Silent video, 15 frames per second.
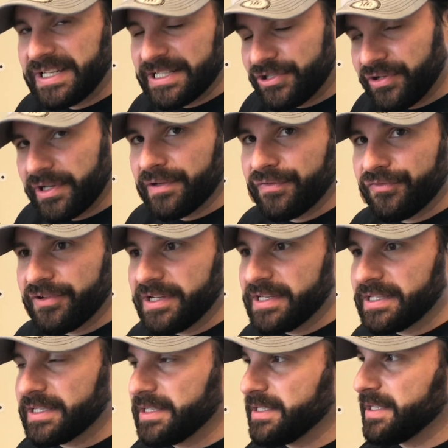get trigger
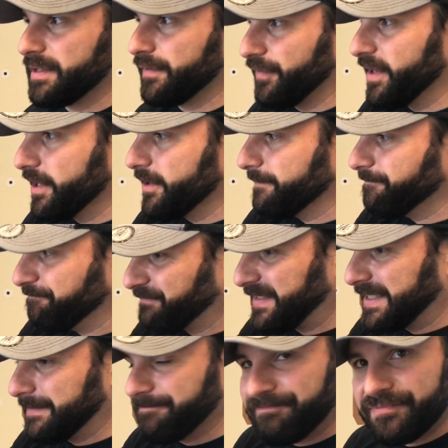freeze, because this finger
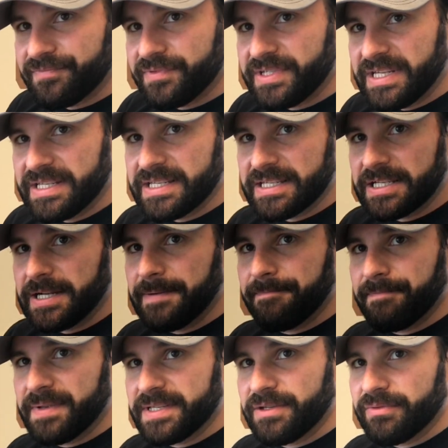kind of seizes
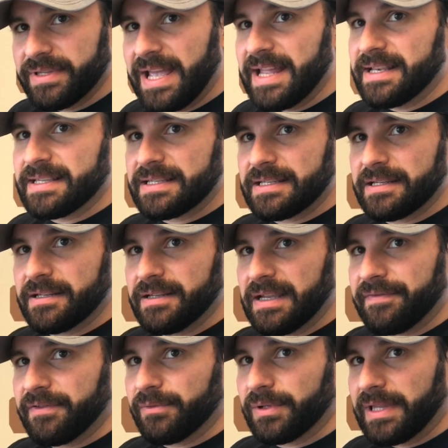up. It's too tense. You
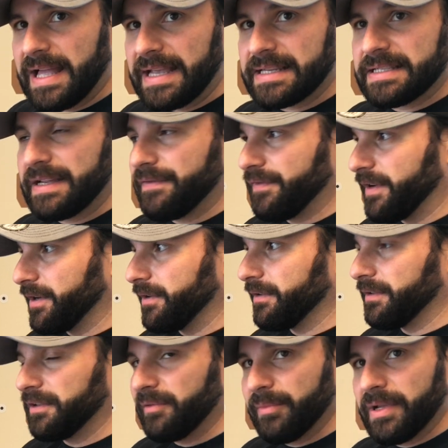have to relax that finger
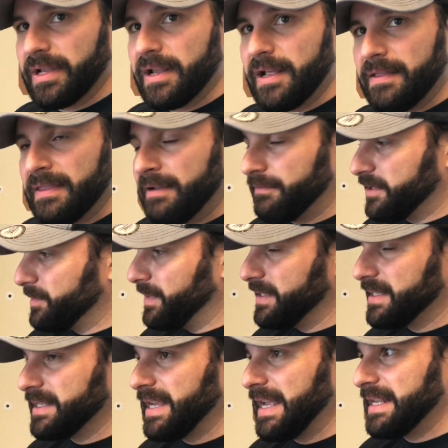a little bit, which means
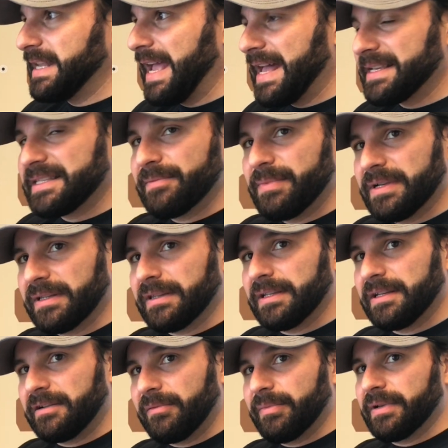this hand has to be a
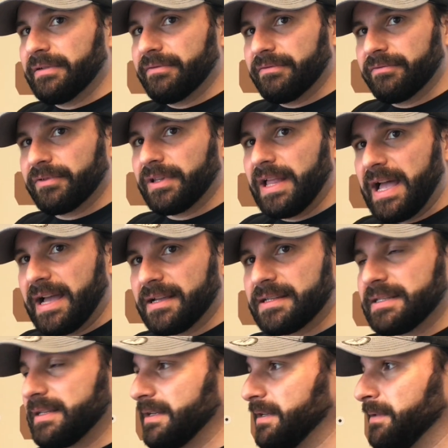little bit
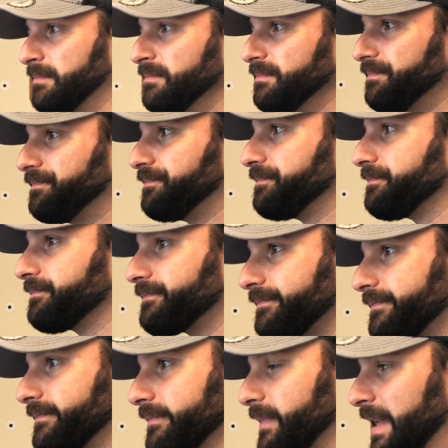relaxed.
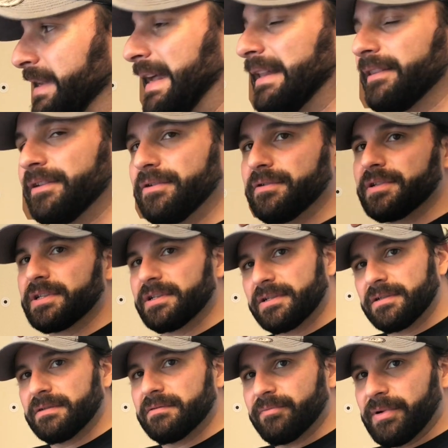Not loose,
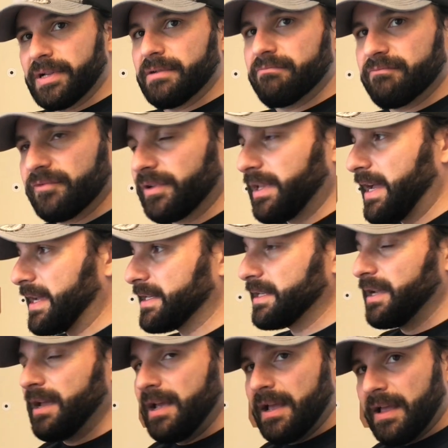but relaxed.
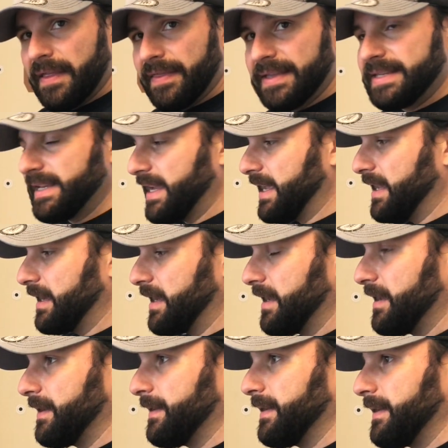This hand,
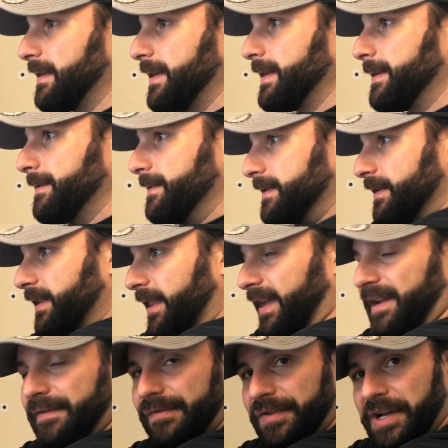
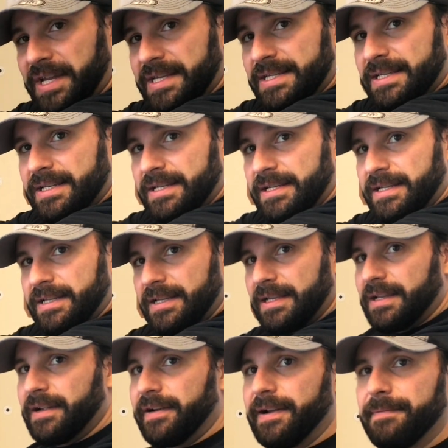like a vice,
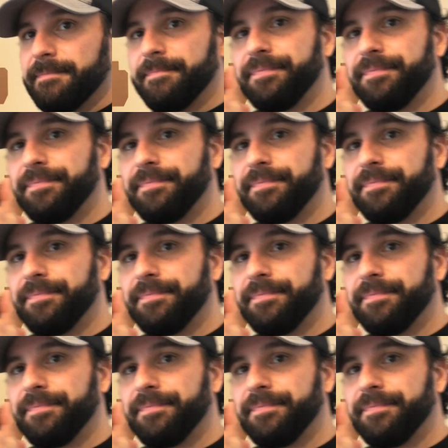right?